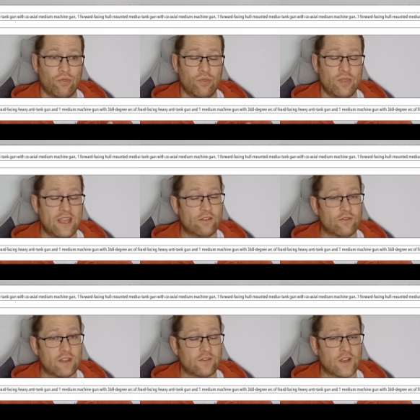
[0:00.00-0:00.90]
neither
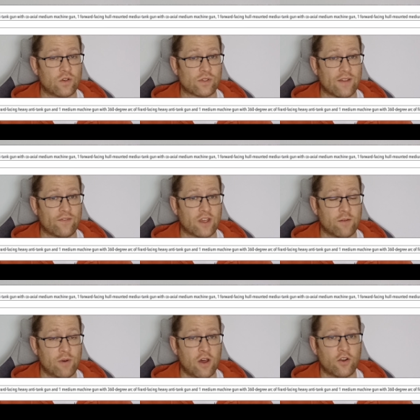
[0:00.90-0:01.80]
of these vehicles have the
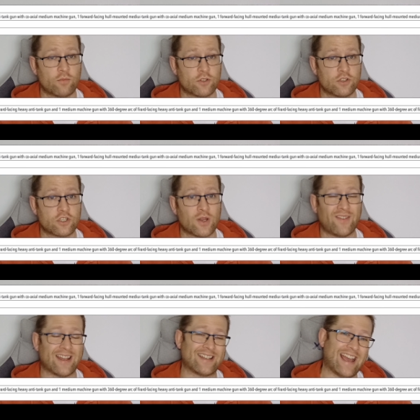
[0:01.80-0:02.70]
command option, so
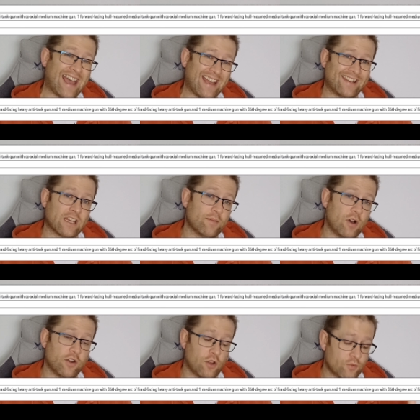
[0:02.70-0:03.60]
I've had to add the
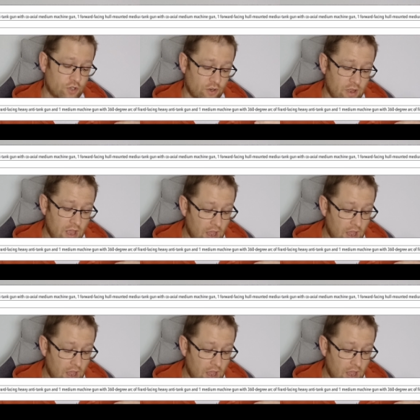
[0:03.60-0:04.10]
command option.